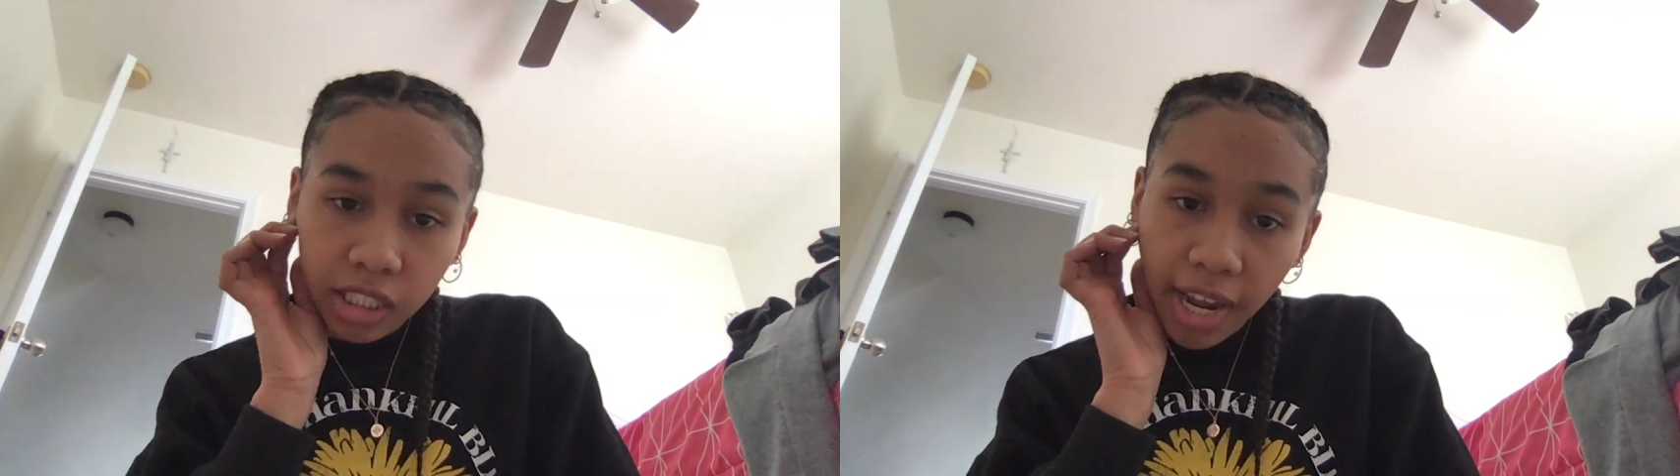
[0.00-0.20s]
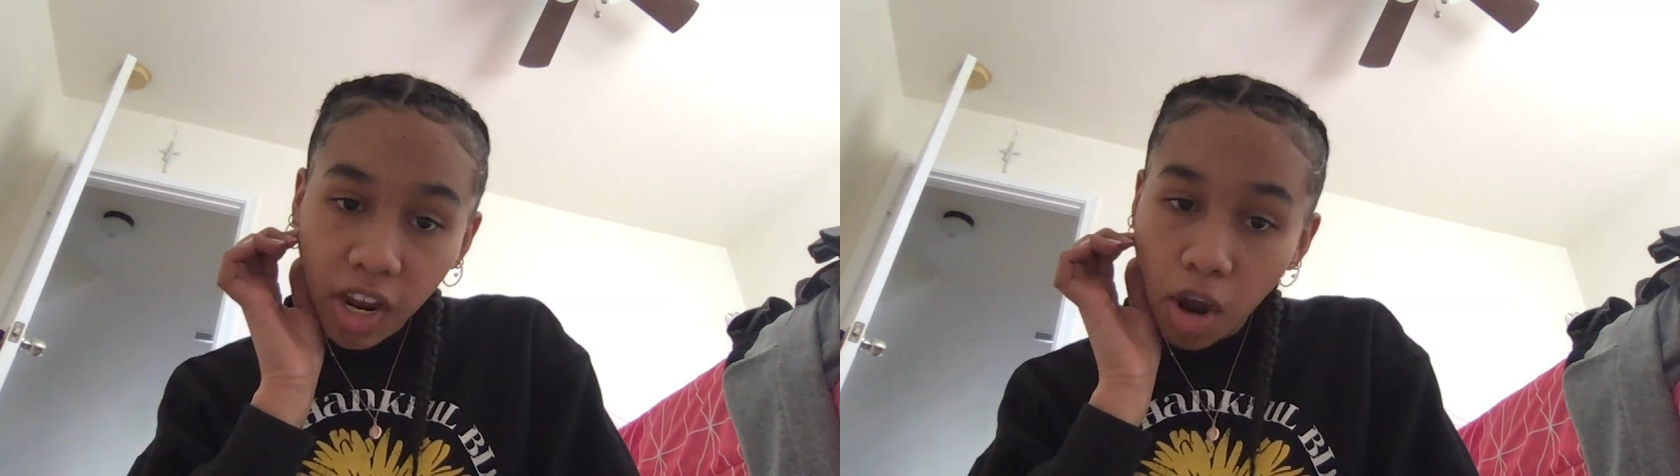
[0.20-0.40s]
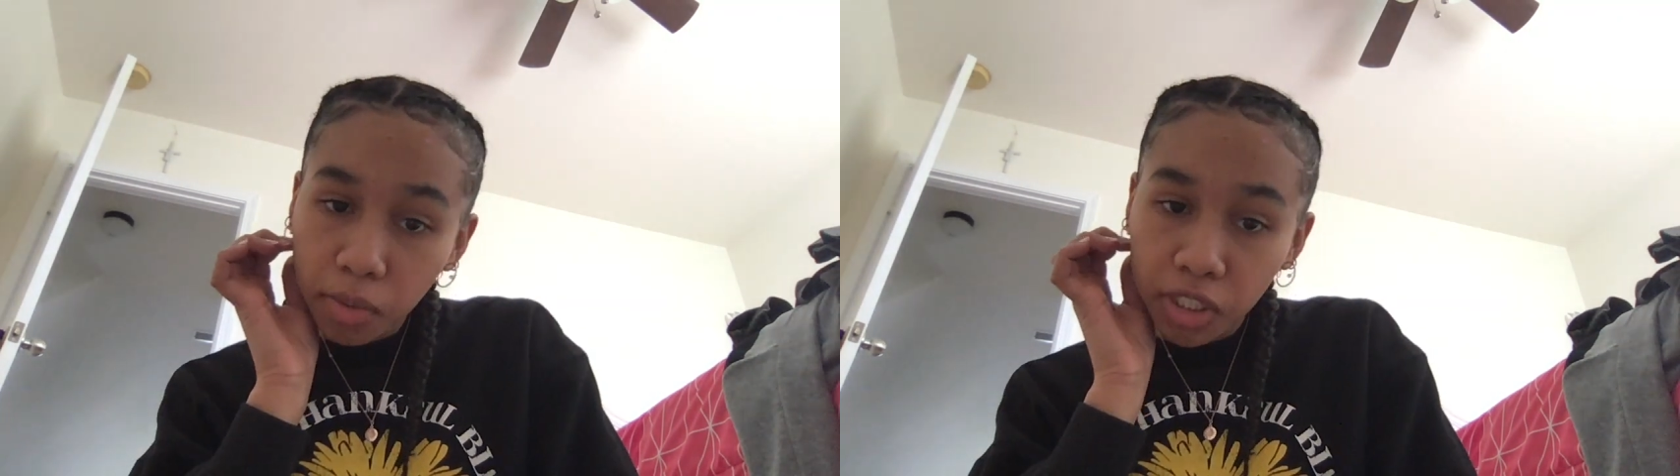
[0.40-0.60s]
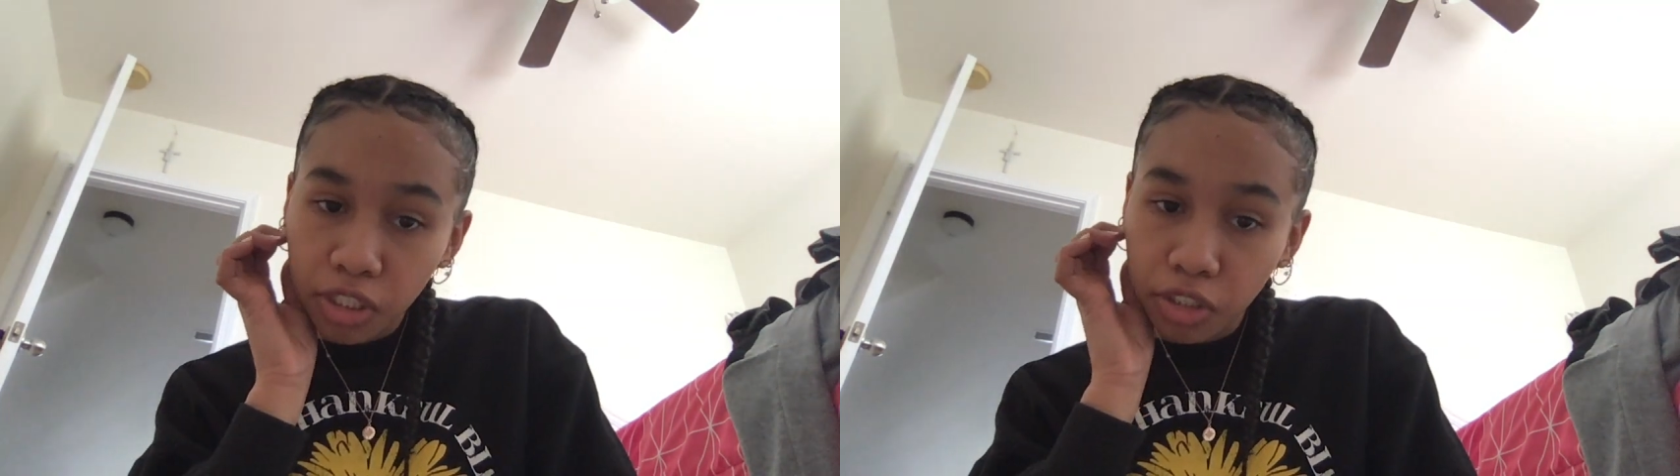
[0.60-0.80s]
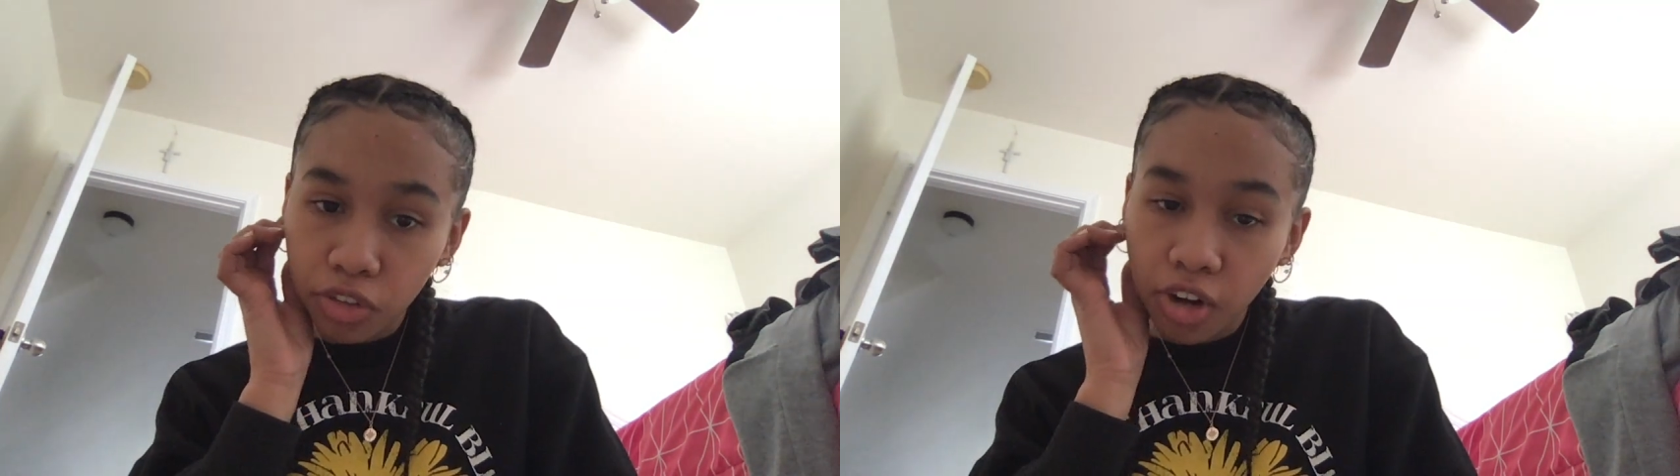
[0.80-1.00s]
like, comment, share,
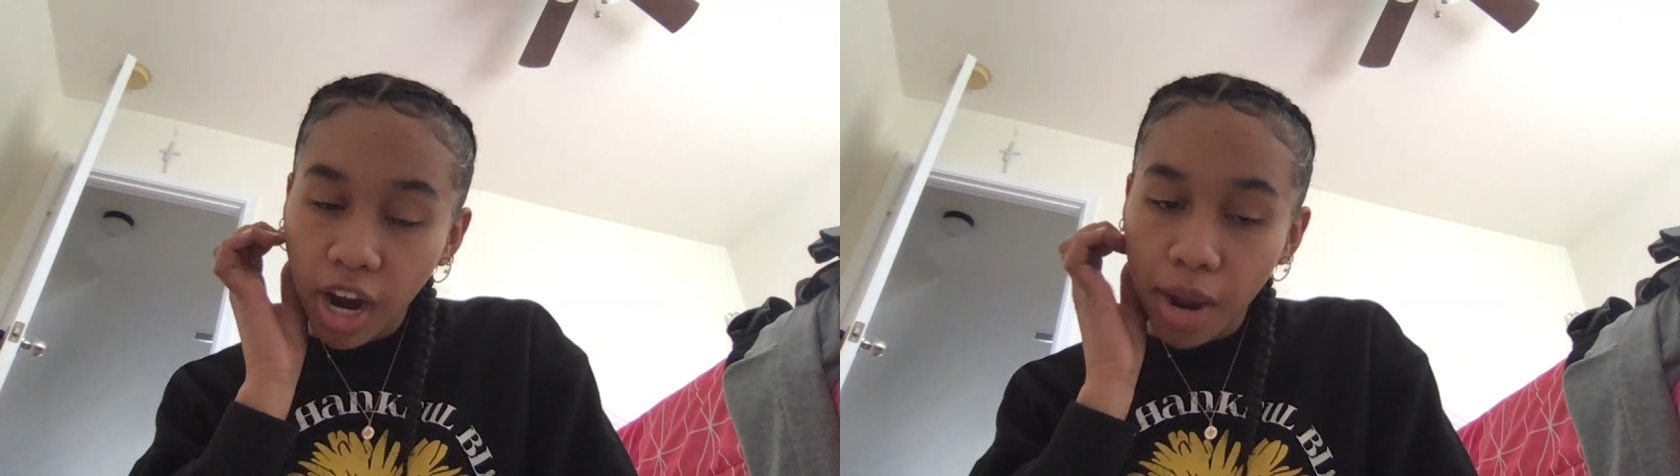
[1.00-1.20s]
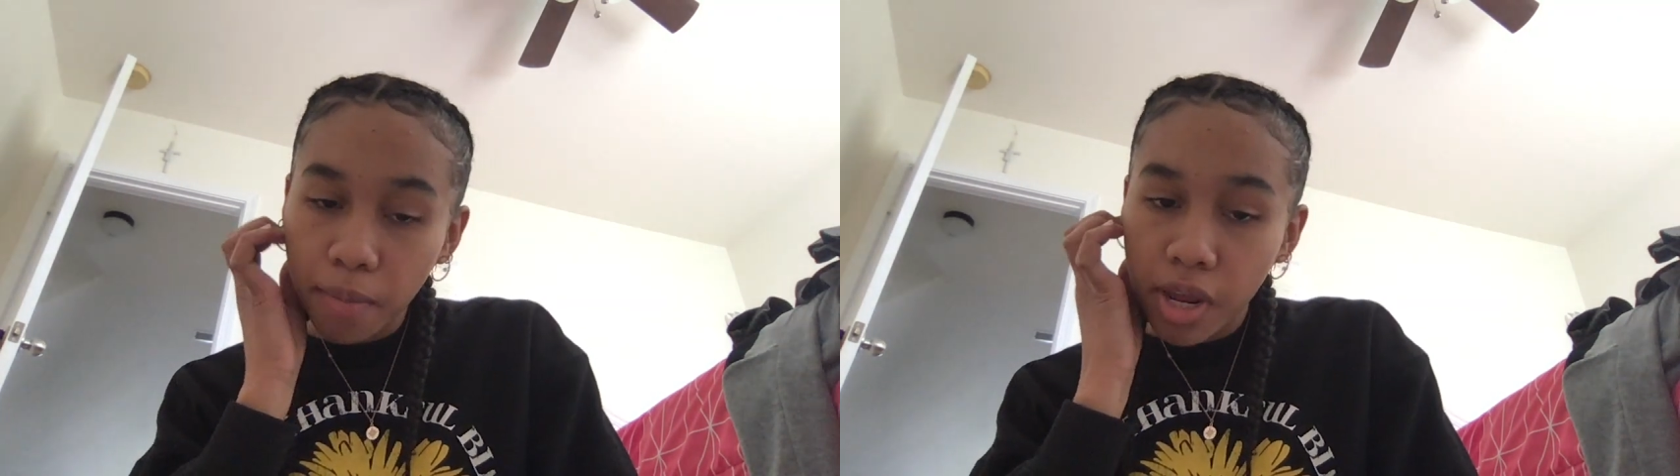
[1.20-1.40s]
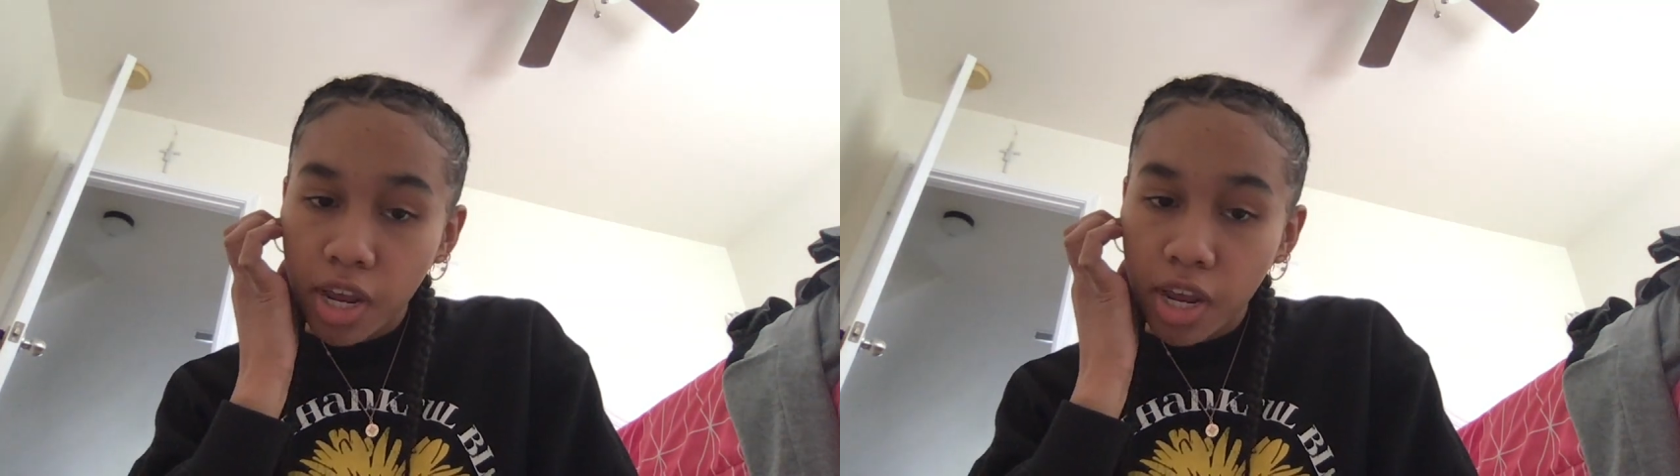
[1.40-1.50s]
subscribe.